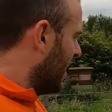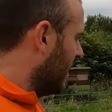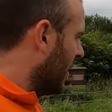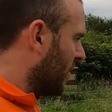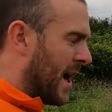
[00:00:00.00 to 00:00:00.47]

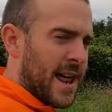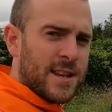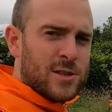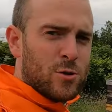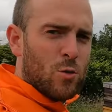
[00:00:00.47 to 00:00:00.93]
Now that
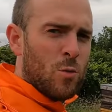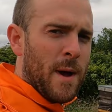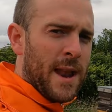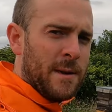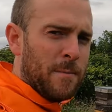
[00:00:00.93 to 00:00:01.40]
is too
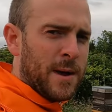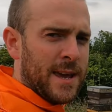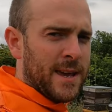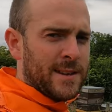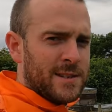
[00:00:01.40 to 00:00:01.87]
many
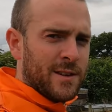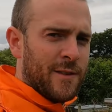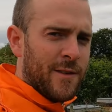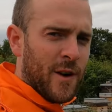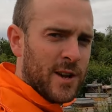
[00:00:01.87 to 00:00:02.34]
bees
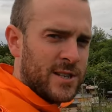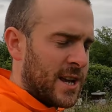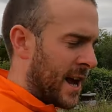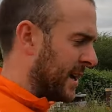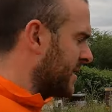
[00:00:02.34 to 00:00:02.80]
for a
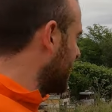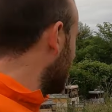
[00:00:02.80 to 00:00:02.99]
site.